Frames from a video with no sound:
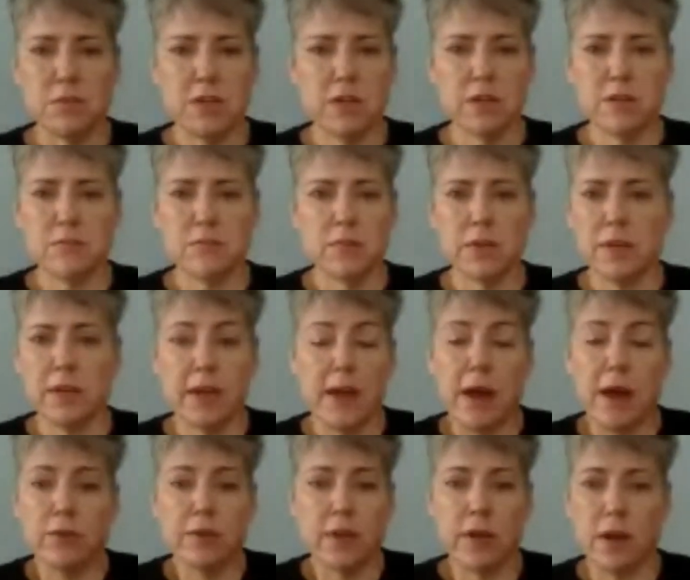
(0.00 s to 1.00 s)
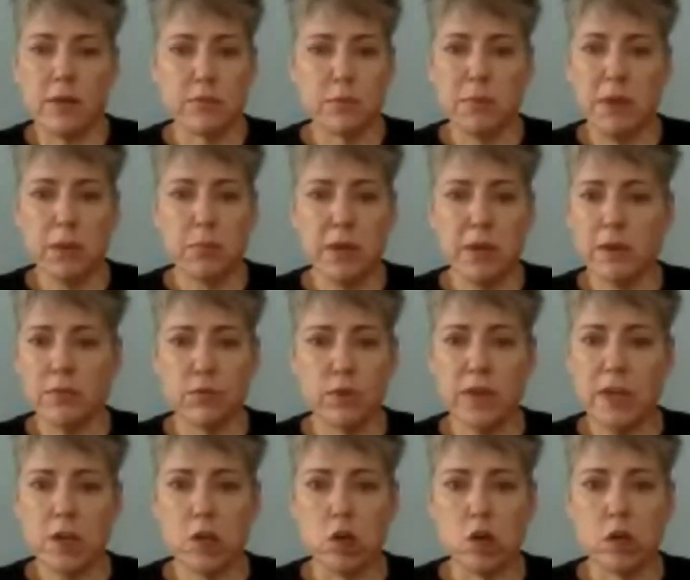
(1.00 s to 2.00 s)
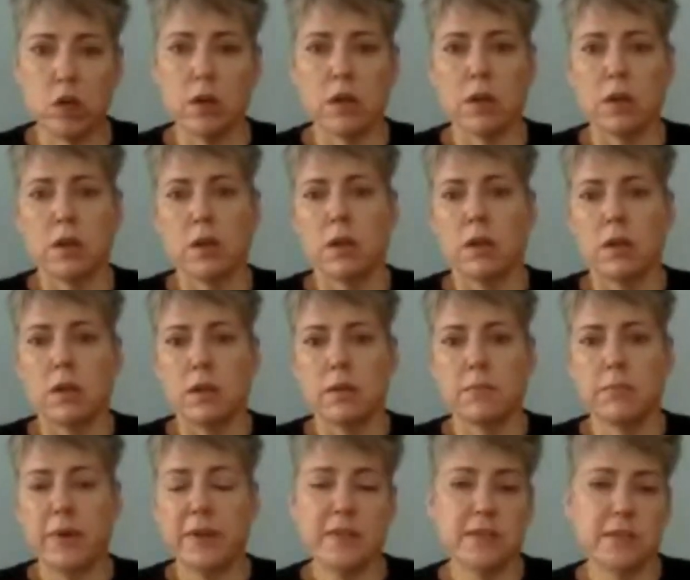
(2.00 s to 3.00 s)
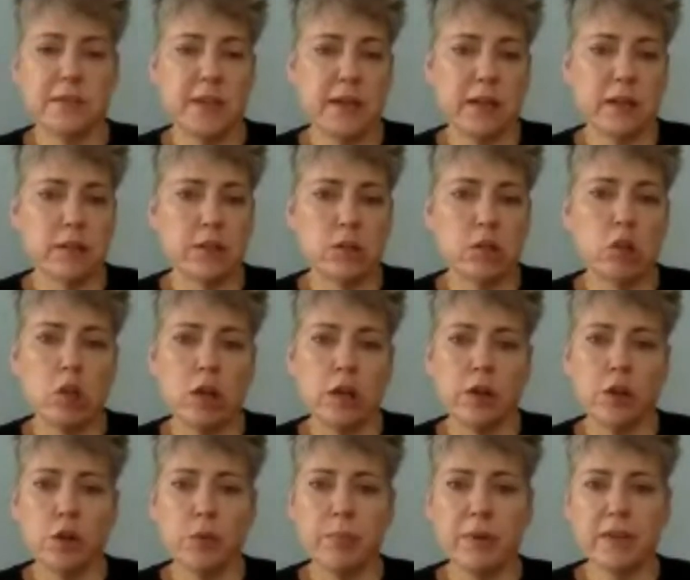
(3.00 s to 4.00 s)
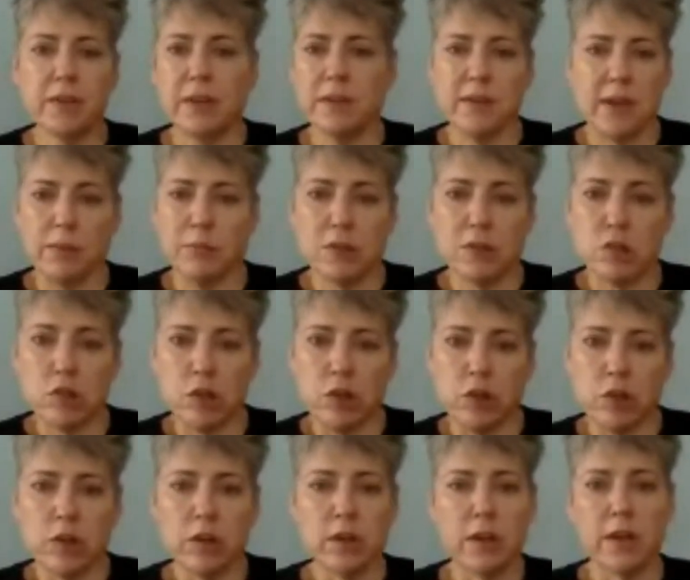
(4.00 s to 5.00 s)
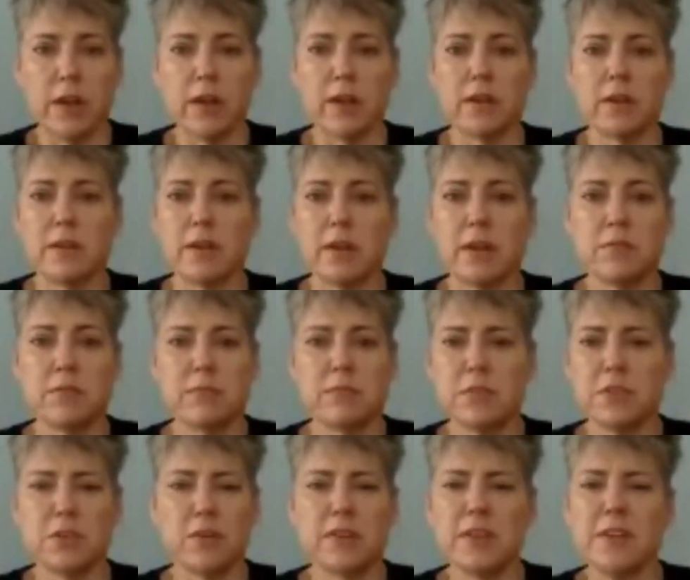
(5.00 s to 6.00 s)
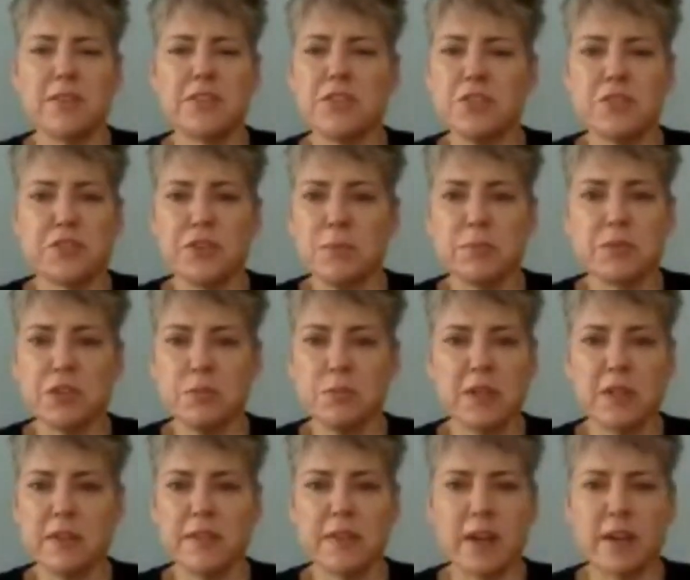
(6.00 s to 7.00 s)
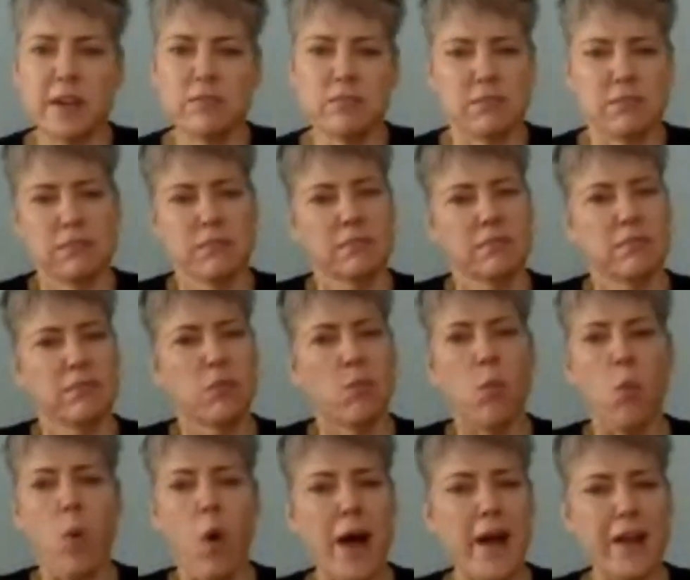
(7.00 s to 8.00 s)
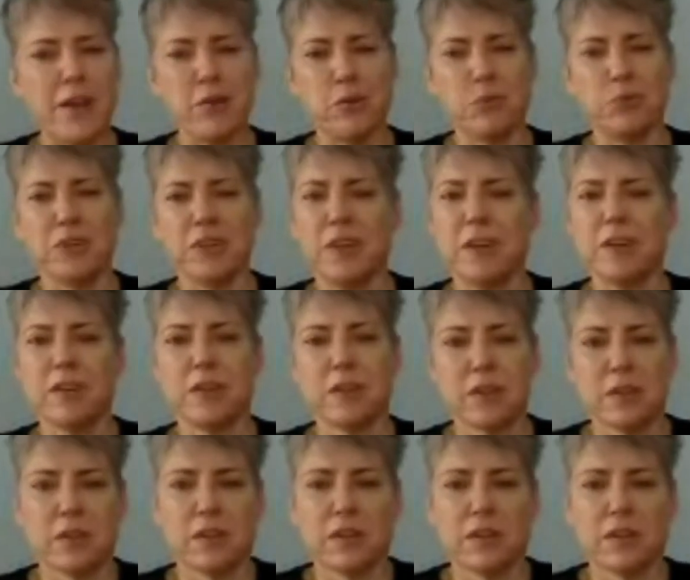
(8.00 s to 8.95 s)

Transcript: I mean, it, a cow can have a baby every year. The bison take a little longer, but not that much longer. And I, so it just seems to me that that why only.